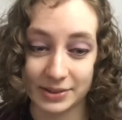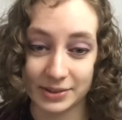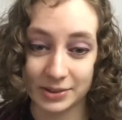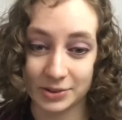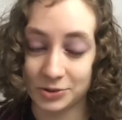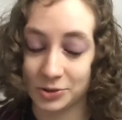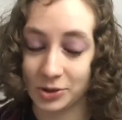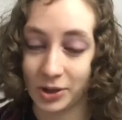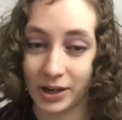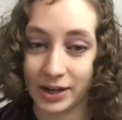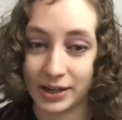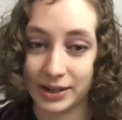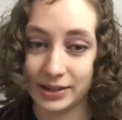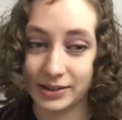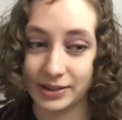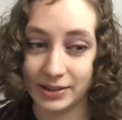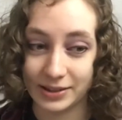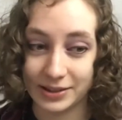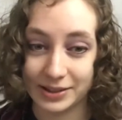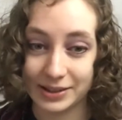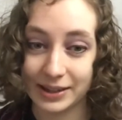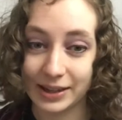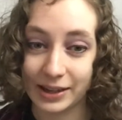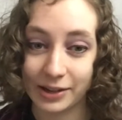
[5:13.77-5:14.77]
tried
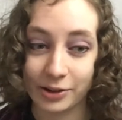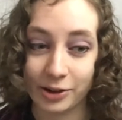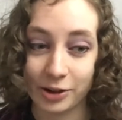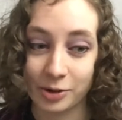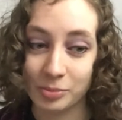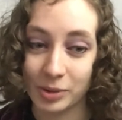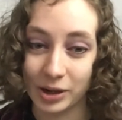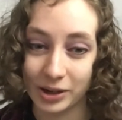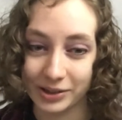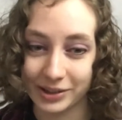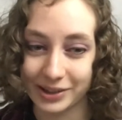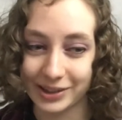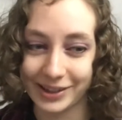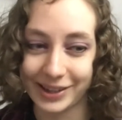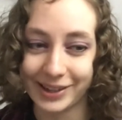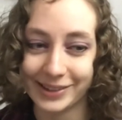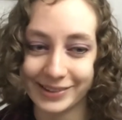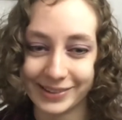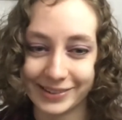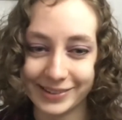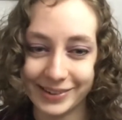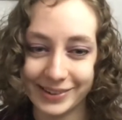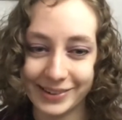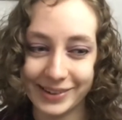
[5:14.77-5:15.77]
to kill our monk
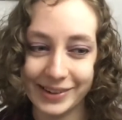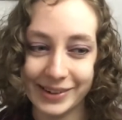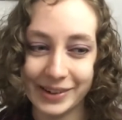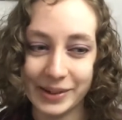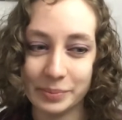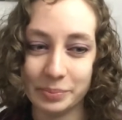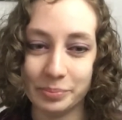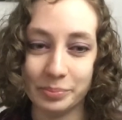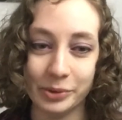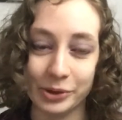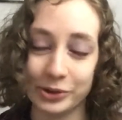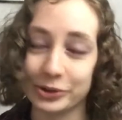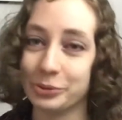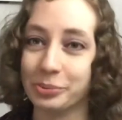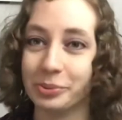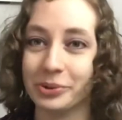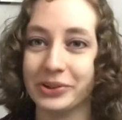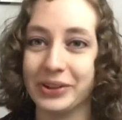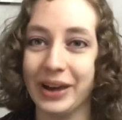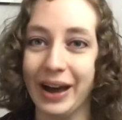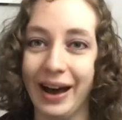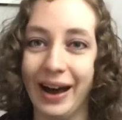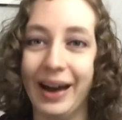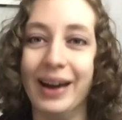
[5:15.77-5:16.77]
multiple
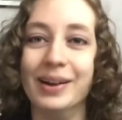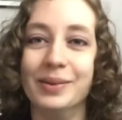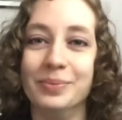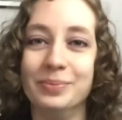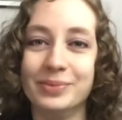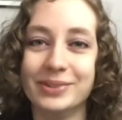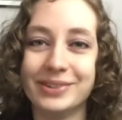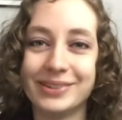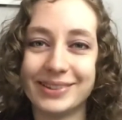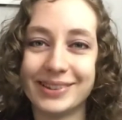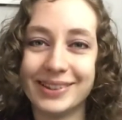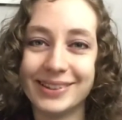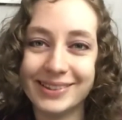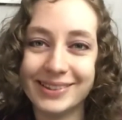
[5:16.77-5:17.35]
times.